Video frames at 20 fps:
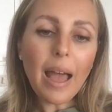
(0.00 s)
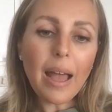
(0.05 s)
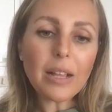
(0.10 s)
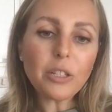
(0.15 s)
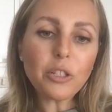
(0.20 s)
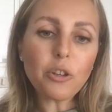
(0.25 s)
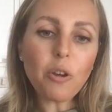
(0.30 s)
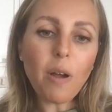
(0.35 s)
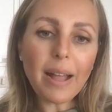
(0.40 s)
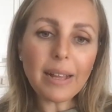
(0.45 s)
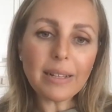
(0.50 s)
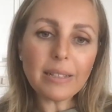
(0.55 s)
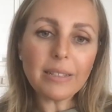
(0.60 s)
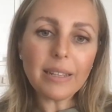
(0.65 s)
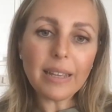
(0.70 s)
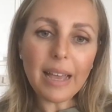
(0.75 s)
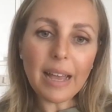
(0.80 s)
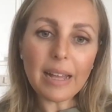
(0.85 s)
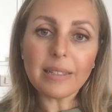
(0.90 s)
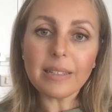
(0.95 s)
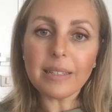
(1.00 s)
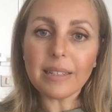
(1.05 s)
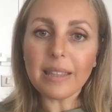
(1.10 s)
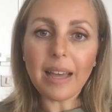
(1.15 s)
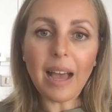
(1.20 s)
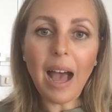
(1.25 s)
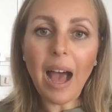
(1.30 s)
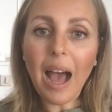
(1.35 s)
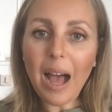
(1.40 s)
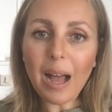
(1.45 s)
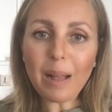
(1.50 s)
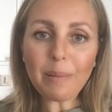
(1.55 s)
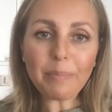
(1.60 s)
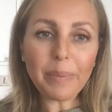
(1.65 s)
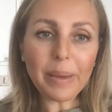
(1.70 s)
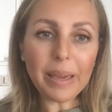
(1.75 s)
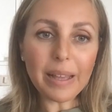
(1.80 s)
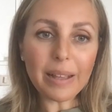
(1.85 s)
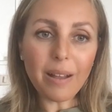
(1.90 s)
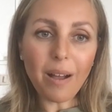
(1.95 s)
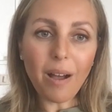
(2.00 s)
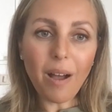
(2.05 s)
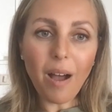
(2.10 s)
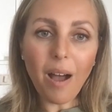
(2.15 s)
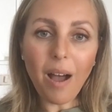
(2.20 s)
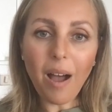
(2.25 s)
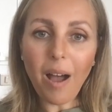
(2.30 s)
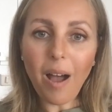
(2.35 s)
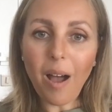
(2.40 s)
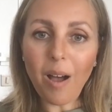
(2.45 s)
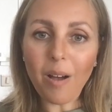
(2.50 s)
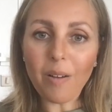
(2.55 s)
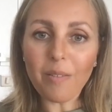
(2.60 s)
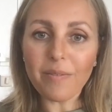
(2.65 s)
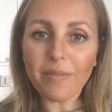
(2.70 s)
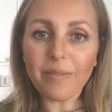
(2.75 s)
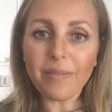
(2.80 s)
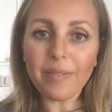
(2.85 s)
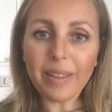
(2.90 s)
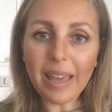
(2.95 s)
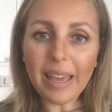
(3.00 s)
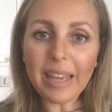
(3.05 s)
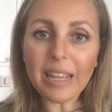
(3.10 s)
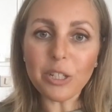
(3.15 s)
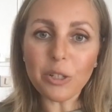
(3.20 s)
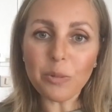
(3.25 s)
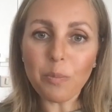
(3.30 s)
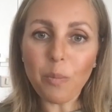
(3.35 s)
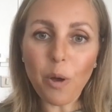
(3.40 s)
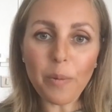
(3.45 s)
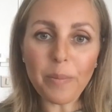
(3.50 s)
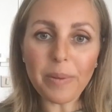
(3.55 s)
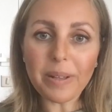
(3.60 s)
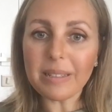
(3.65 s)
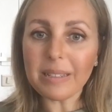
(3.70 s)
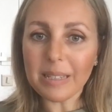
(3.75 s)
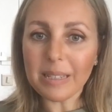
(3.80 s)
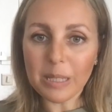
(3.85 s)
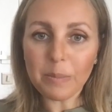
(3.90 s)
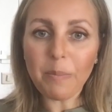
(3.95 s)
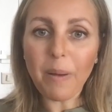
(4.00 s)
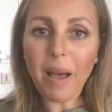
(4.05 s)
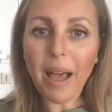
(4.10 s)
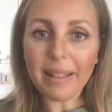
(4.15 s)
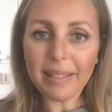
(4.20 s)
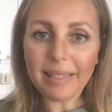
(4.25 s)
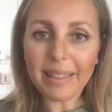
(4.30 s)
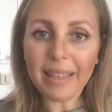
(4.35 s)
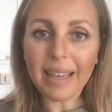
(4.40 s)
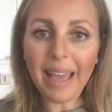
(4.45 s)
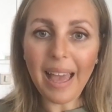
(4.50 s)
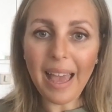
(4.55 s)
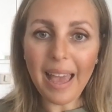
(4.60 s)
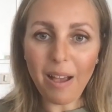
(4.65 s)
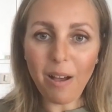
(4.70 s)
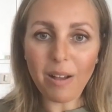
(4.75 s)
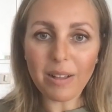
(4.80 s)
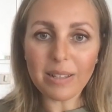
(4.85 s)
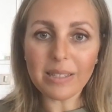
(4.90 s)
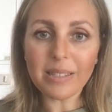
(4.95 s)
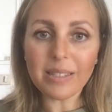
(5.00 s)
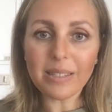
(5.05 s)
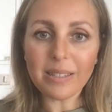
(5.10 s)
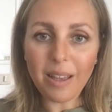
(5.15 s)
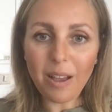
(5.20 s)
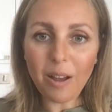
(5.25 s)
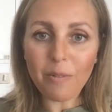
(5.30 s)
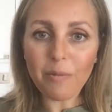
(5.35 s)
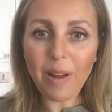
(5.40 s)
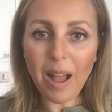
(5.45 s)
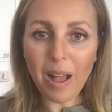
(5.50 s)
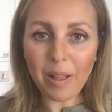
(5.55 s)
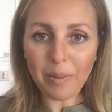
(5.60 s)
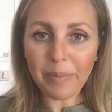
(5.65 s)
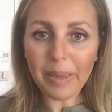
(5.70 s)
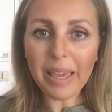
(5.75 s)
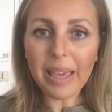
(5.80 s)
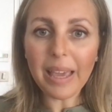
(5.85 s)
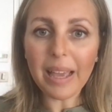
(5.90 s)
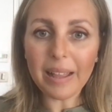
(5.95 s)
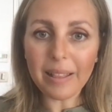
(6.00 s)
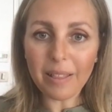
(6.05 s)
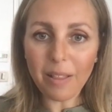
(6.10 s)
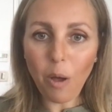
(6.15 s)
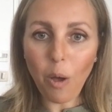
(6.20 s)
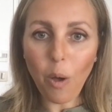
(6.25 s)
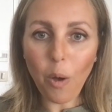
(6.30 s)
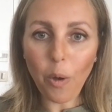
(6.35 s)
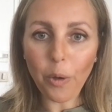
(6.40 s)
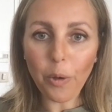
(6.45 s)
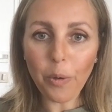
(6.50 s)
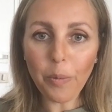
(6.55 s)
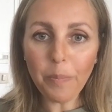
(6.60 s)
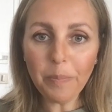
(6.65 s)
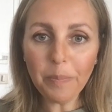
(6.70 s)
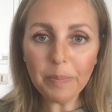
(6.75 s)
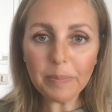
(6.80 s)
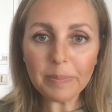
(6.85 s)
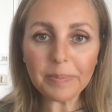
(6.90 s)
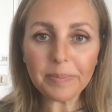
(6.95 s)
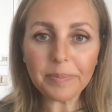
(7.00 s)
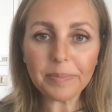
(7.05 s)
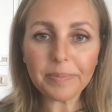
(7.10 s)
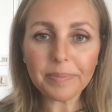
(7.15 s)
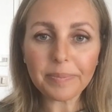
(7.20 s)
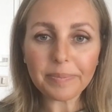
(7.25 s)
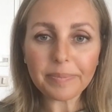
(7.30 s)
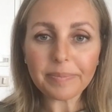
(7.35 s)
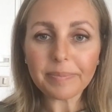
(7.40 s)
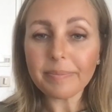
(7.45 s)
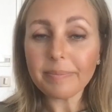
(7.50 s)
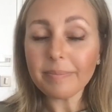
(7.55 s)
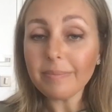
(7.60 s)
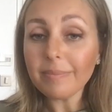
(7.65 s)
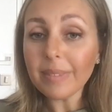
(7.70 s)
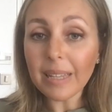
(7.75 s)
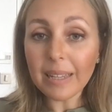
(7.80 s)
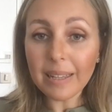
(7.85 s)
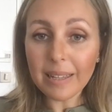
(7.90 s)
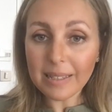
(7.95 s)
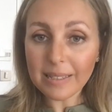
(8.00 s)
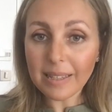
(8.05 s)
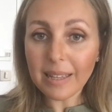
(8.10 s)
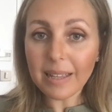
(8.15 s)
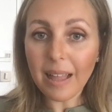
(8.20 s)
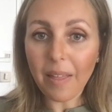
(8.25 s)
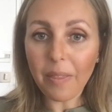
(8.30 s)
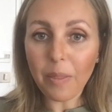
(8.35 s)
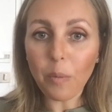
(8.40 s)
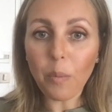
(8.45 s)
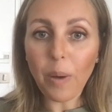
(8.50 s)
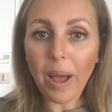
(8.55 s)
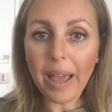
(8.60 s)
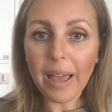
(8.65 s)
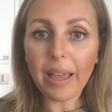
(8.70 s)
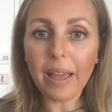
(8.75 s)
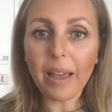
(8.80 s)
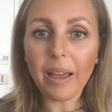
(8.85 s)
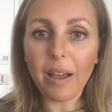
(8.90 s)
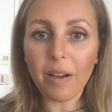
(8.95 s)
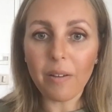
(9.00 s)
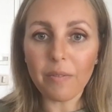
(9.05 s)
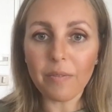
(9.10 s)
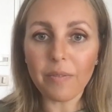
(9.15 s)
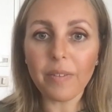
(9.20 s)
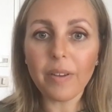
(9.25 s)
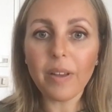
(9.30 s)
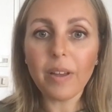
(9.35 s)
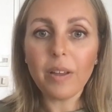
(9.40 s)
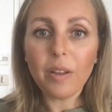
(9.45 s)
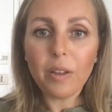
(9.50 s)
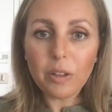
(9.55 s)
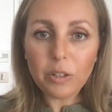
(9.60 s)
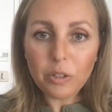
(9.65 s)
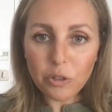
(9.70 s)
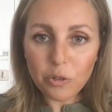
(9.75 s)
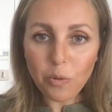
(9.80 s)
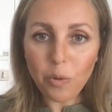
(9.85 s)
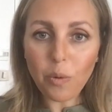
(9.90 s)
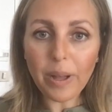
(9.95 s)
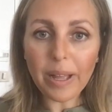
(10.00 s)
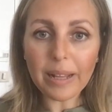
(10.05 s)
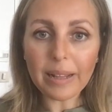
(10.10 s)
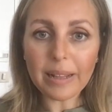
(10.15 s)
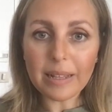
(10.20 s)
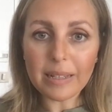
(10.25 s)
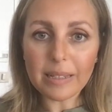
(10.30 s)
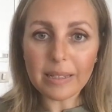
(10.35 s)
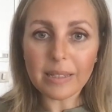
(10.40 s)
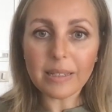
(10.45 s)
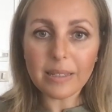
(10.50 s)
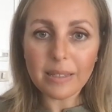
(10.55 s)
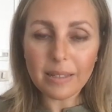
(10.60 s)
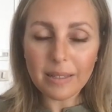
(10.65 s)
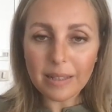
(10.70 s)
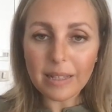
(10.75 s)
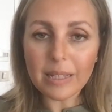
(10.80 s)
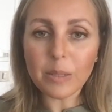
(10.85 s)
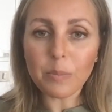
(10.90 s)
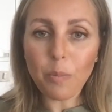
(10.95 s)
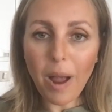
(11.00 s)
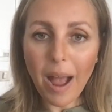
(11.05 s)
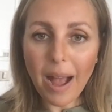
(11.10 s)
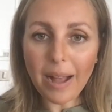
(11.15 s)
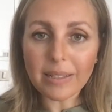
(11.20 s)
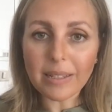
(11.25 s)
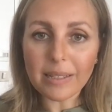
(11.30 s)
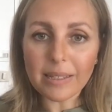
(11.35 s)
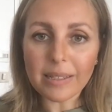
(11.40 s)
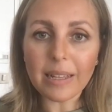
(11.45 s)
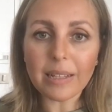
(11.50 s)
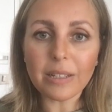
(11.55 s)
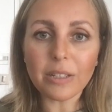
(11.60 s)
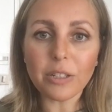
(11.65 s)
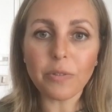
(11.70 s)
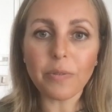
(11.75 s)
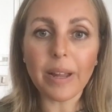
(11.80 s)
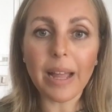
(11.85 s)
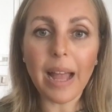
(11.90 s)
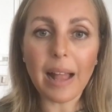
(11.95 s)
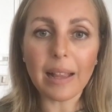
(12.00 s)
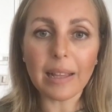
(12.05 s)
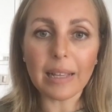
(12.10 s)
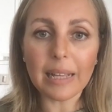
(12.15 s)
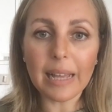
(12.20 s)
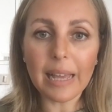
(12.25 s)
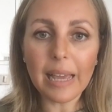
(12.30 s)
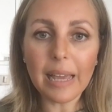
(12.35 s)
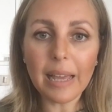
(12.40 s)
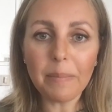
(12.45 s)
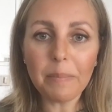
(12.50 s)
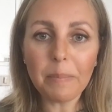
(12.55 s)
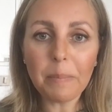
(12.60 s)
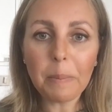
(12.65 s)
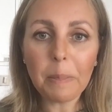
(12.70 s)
trying to get to the heartbeat of each moment despite the chaos around me in the home is another way of drawing this practice into reality.